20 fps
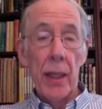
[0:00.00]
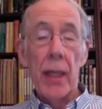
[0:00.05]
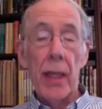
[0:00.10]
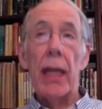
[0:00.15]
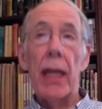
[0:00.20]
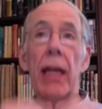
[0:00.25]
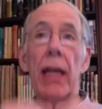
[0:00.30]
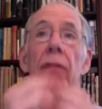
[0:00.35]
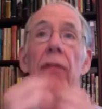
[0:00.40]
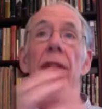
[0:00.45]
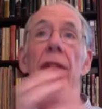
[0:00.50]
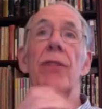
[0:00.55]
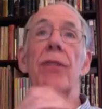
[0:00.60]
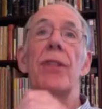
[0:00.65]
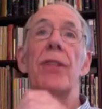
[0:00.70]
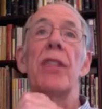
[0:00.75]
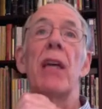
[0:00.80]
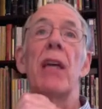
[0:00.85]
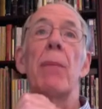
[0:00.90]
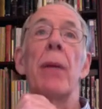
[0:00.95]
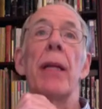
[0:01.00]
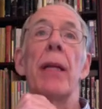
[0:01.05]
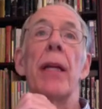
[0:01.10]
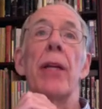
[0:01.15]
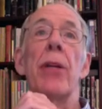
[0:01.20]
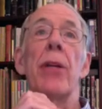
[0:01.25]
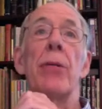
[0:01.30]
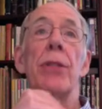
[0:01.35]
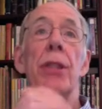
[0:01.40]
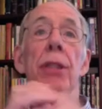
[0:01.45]
If it's for something that
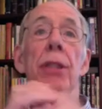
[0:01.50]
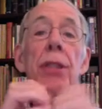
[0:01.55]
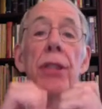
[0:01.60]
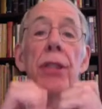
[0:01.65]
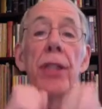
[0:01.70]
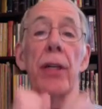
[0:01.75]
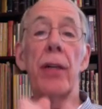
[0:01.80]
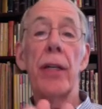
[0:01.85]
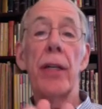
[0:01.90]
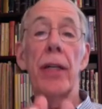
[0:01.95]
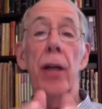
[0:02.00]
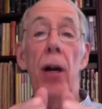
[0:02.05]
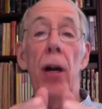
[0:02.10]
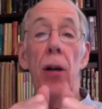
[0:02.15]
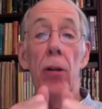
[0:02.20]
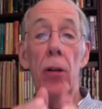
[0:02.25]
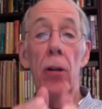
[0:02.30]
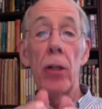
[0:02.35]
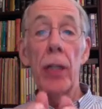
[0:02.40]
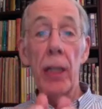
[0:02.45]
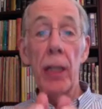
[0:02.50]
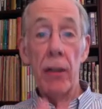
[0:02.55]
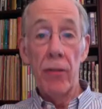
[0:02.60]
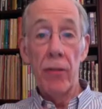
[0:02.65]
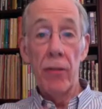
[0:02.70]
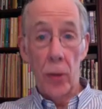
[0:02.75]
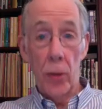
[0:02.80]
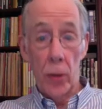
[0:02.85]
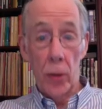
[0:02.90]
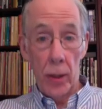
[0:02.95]
you sincerely are looking
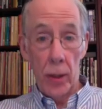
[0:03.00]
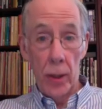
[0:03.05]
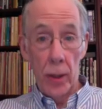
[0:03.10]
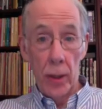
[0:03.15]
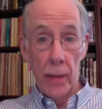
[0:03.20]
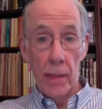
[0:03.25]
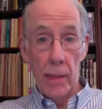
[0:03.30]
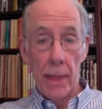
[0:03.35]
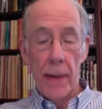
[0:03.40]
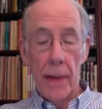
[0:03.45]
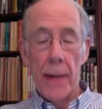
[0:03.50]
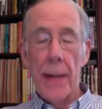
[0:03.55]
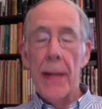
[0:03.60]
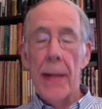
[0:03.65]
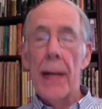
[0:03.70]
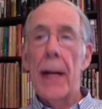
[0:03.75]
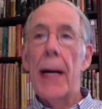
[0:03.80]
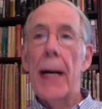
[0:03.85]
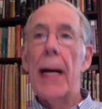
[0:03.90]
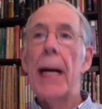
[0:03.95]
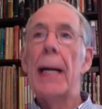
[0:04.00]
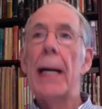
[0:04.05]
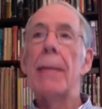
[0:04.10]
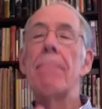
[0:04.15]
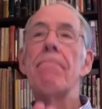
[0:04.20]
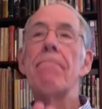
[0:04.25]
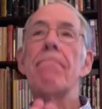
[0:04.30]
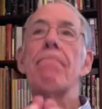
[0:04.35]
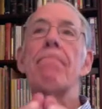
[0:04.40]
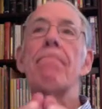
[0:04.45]
for,
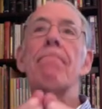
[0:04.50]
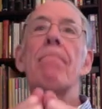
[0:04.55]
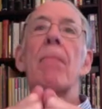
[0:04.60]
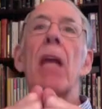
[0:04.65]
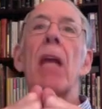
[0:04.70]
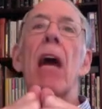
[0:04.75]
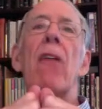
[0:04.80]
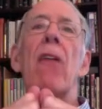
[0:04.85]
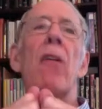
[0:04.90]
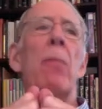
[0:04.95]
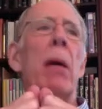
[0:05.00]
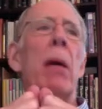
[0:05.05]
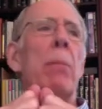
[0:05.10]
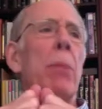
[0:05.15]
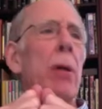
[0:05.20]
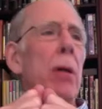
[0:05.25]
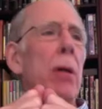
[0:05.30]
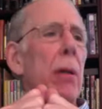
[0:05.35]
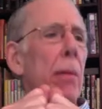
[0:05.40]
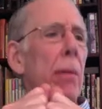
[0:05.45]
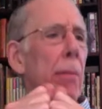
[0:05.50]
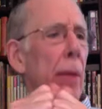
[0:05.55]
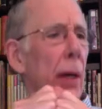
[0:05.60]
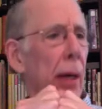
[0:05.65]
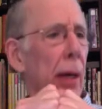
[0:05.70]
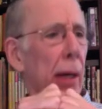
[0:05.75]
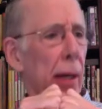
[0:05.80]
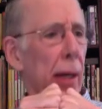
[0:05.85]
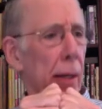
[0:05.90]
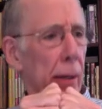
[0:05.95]
I remember
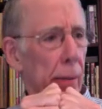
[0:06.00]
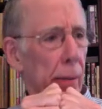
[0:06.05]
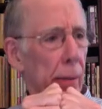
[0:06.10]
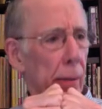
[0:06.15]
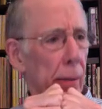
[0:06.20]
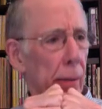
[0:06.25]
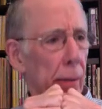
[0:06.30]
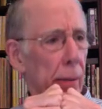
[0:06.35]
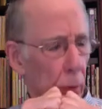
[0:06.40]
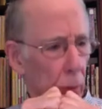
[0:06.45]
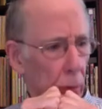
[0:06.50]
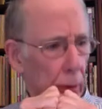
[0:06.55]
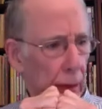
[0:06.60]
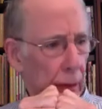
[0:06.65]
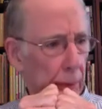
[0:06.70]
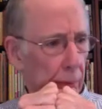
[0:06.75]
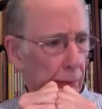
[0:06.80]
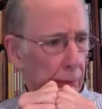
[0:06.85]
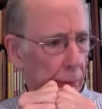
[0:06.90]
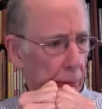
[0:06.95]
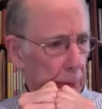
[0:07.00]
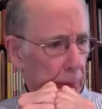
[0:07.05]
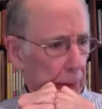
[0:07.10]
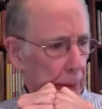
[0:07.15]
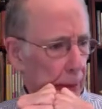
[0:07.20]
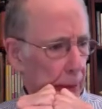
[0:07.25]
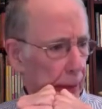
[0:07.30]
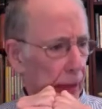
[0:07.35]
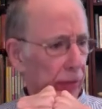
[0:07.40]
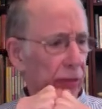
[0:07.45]
I
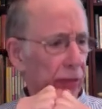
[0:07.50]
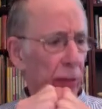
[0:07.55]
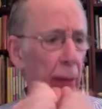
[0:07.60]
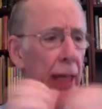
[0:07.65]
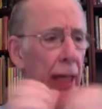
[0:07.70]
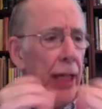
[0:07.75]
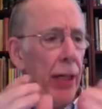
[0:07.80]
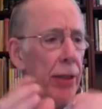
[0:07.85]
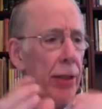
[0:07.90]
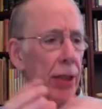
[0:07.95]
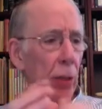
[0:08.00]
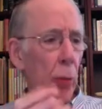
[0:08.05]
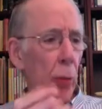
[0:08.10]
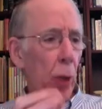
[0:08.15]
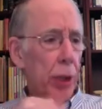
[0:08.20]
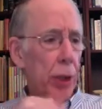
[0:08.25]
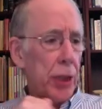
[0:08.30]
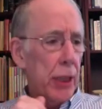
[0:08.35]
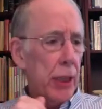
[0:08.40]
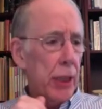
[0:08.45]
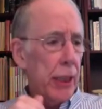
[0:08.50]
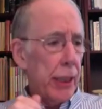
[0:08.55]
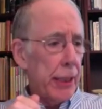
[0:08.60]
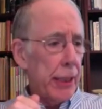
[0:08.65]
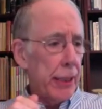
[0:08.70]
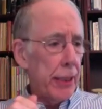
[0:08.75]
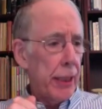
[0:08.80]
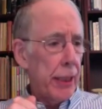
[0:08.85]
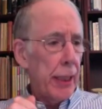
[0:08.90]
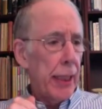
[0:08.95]
lived for many years in Washington,
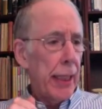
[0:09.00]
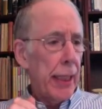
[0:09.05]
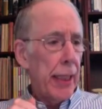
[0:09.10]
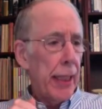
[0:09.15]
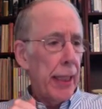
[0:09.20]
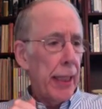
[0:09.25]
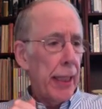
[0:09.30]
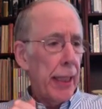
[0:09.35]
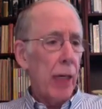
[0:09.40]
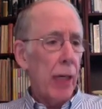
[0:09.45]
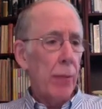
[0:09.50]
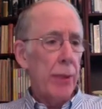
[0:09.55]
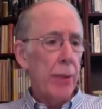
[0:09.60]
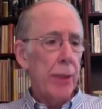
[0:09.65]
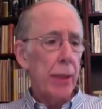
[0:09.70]
D.C., and while I was